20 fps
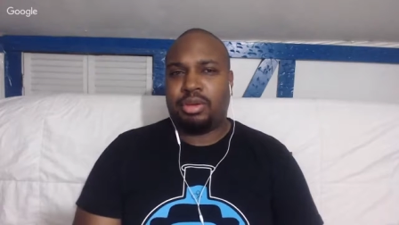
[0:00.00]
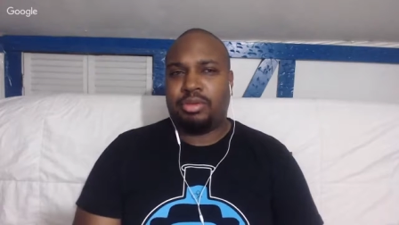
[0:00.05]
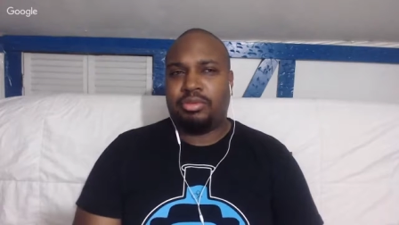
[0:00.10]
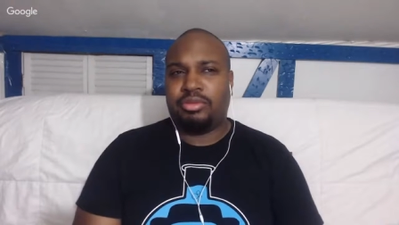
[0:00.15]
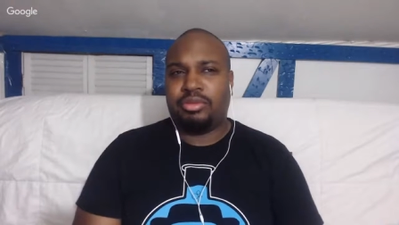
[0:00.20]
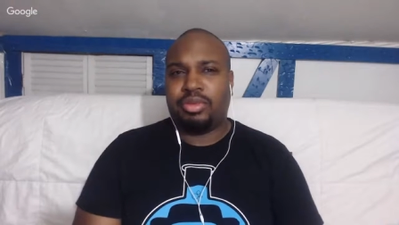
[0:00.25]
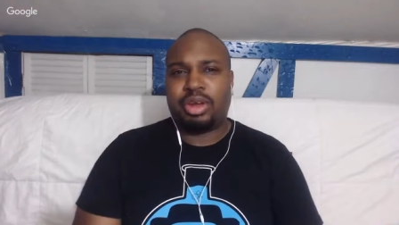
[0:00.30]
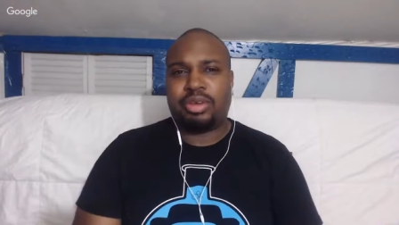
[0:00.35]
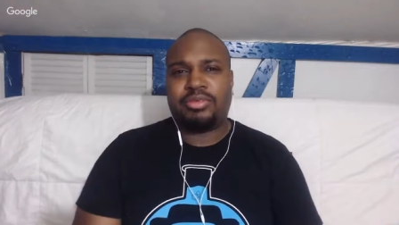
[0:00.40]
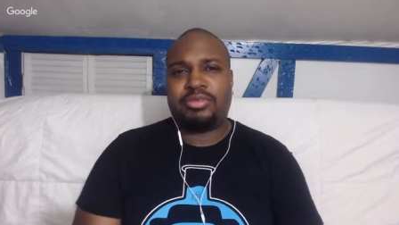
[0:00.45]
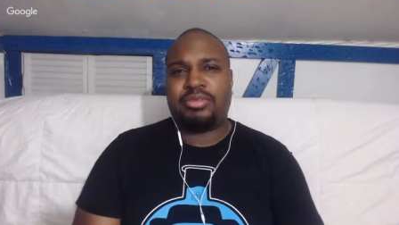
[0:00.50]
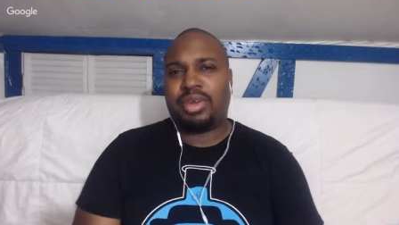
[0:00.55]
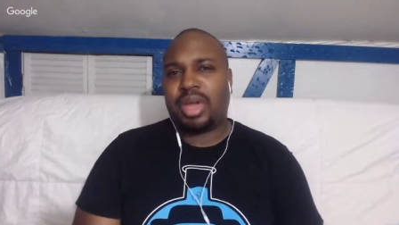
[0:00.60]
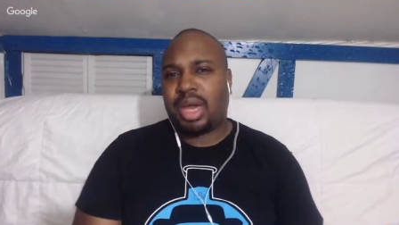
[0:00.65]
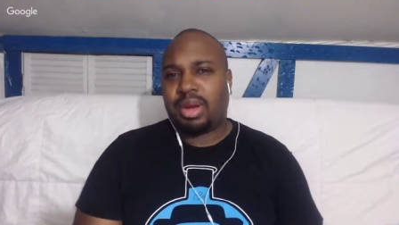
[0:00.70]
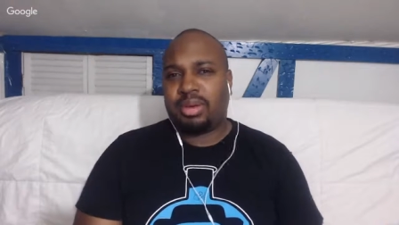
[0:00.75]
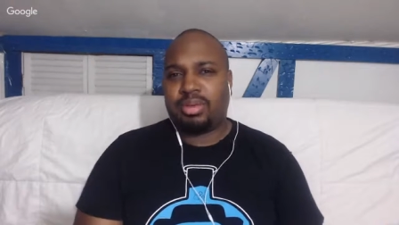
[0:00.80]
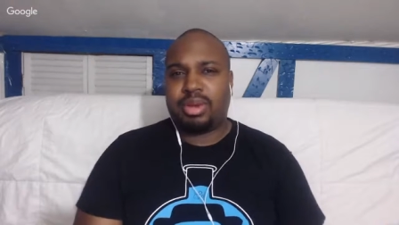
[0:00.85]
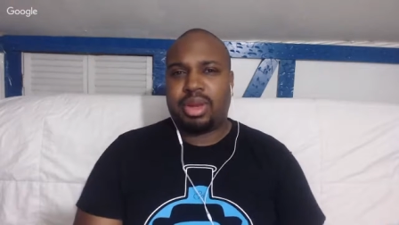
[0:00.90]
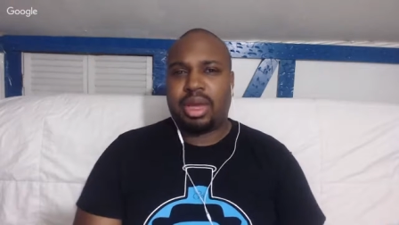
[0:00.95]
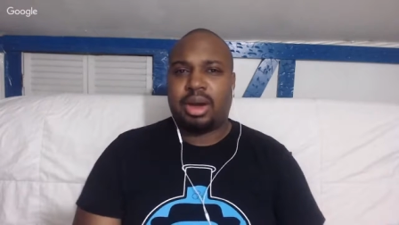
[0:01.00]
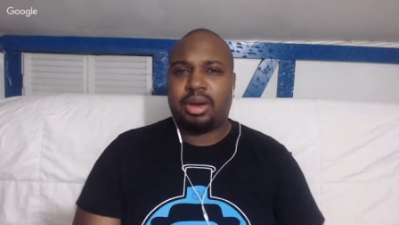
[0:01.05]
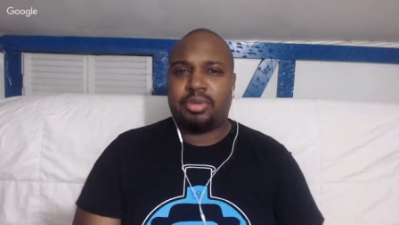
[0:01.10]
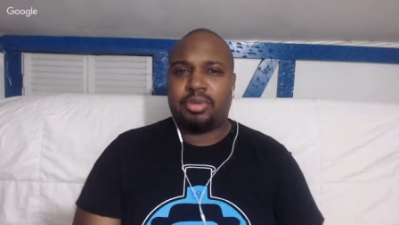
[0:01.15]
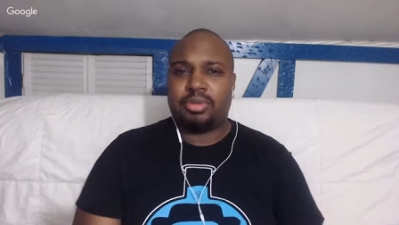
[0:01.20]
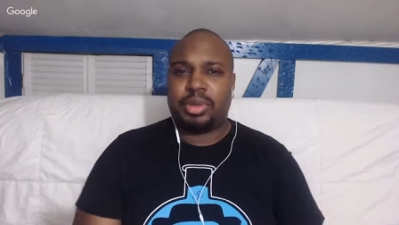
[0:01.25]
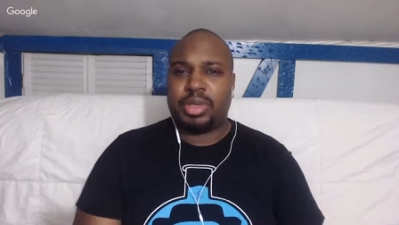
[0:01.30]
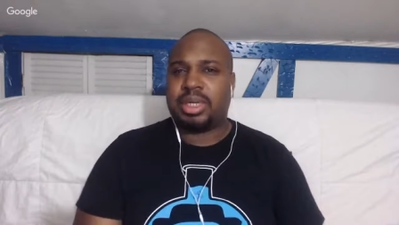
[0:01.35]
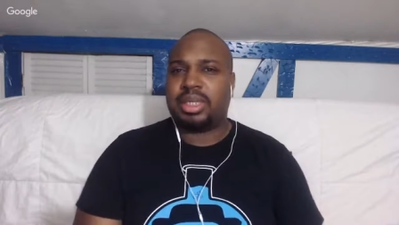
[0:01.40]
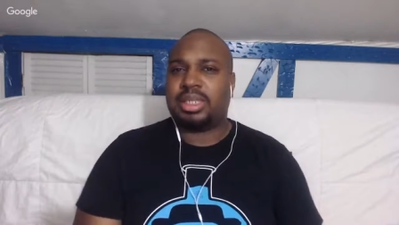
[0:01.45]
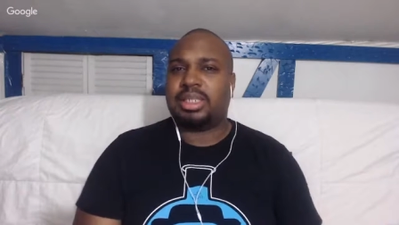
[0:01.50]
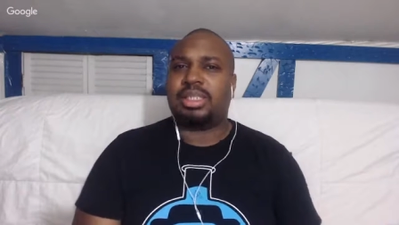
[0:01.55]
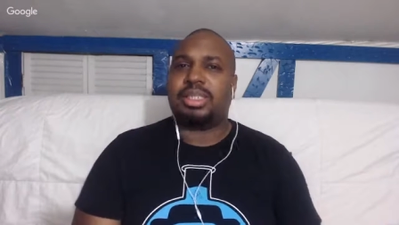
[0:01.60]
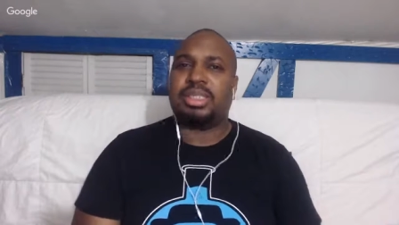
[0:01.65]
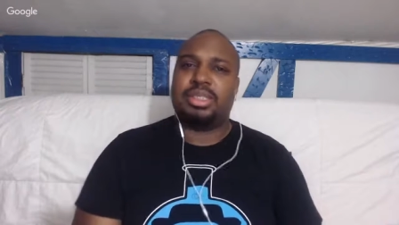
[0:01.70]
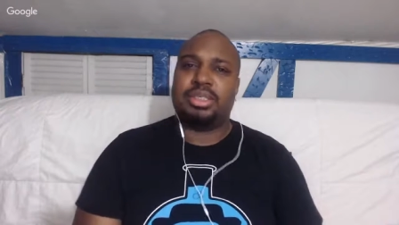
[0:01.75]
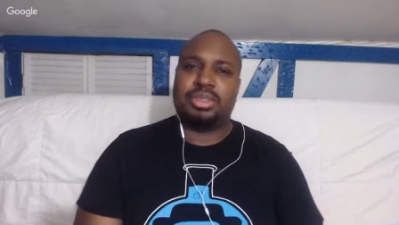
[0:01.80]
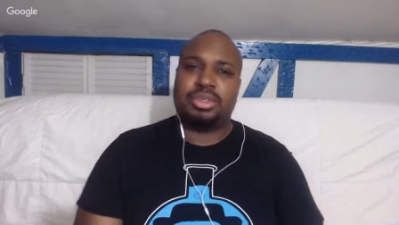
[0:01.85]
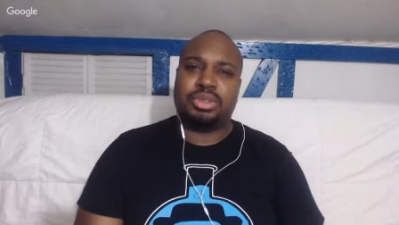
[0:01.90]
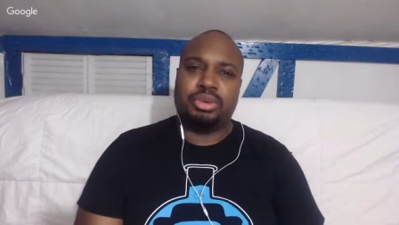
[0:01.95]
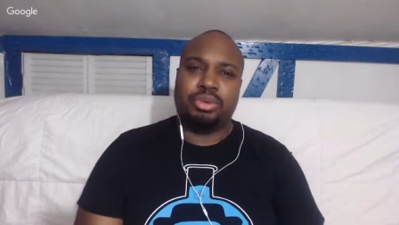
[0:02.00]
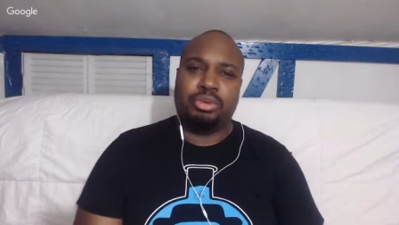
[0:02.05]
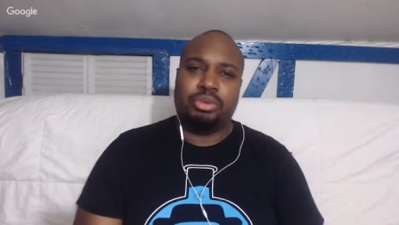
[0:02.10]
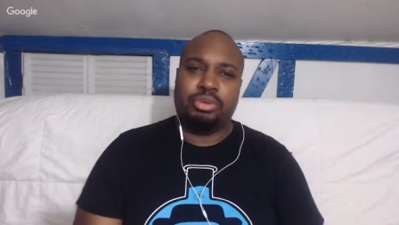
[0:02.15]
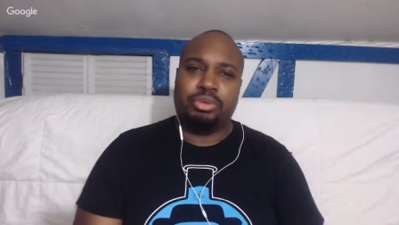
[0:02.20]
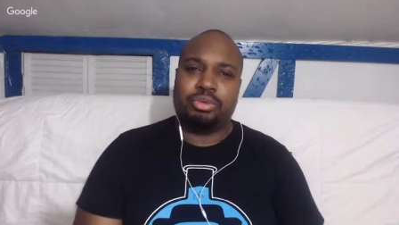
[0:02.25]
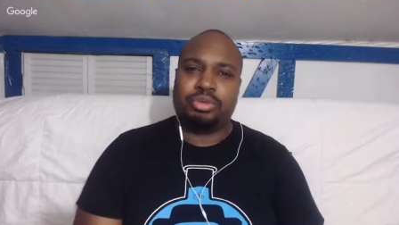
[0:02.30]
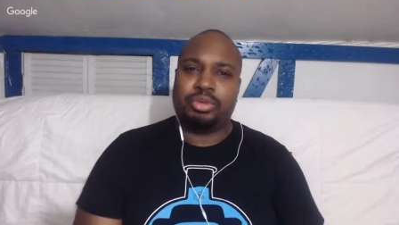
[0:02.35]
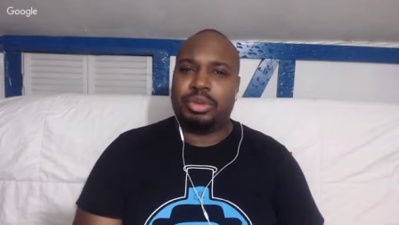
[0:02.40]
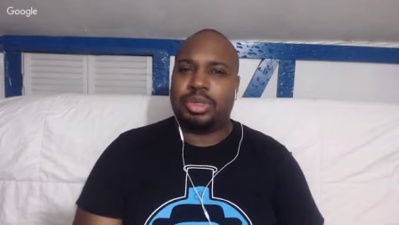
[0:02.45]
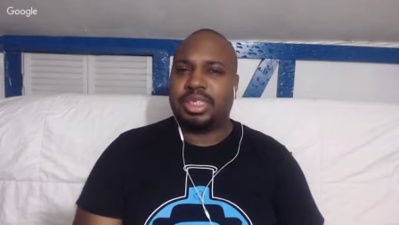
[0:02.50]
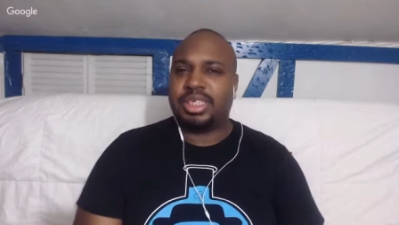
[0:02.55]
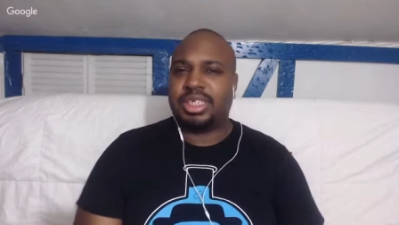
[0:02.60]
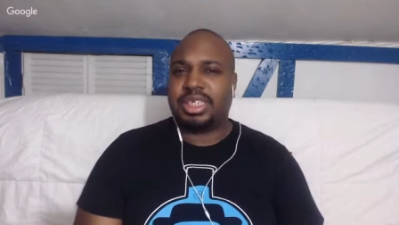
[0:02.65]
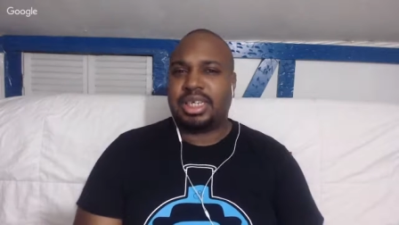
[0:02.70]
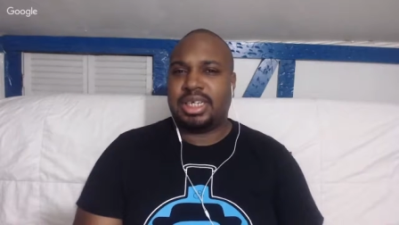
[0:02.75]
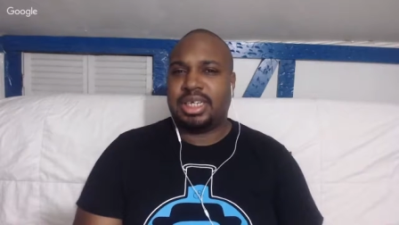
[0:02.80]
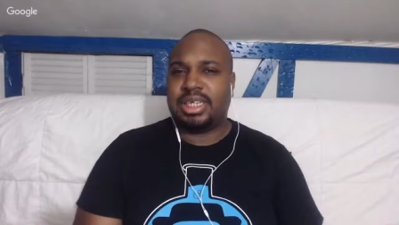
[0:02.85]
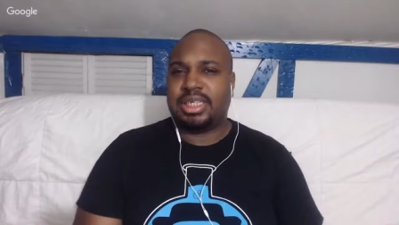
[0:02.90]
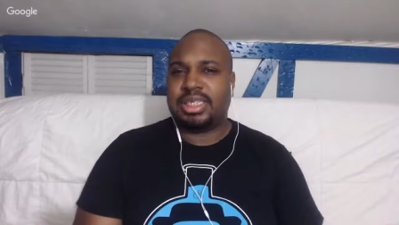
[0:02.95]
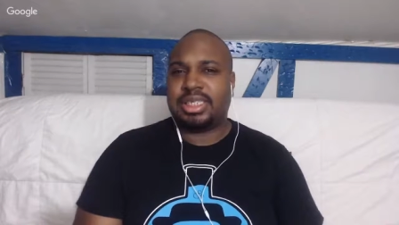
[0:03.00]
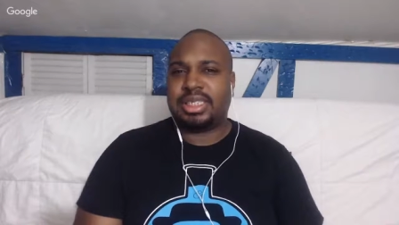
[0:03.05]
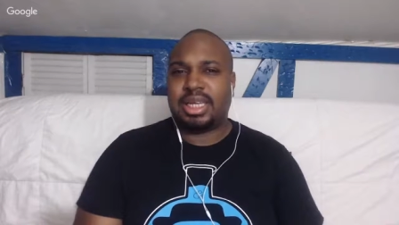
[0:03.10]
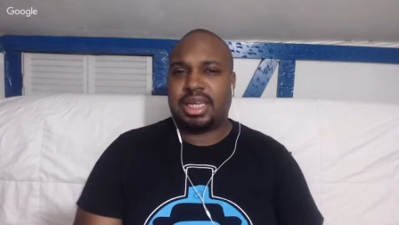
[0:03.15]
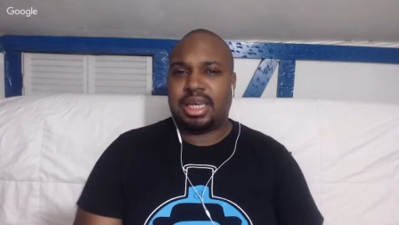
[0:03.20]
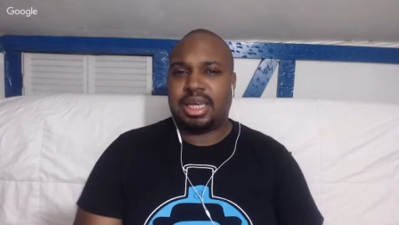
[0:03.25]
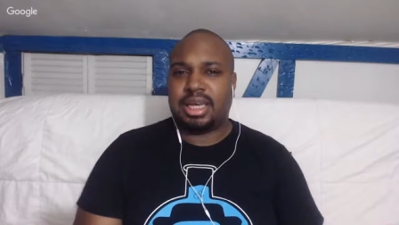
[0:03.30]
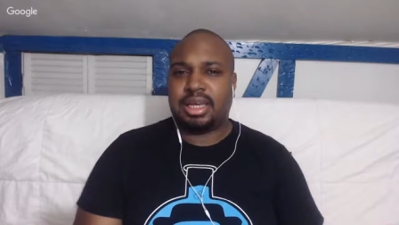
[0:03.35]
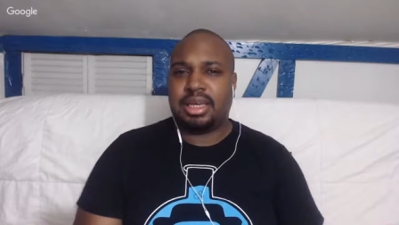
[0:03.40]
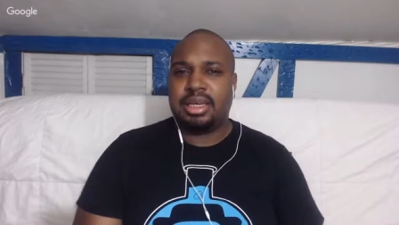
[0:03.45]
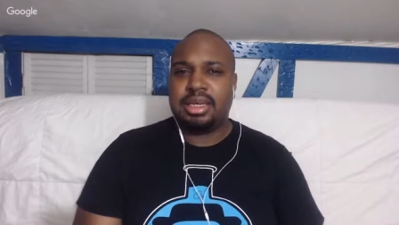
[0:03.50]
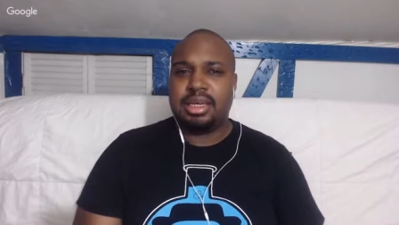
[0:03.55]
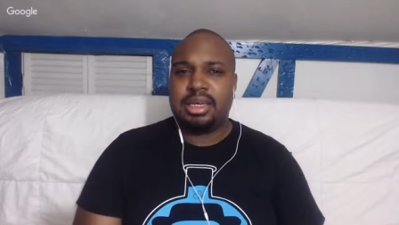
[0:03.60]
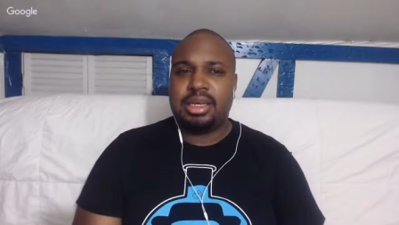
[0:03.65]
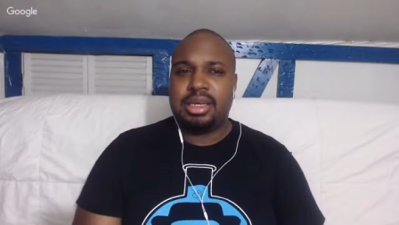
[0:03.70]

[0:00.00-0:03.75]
Rick found out because of the dude from the CDC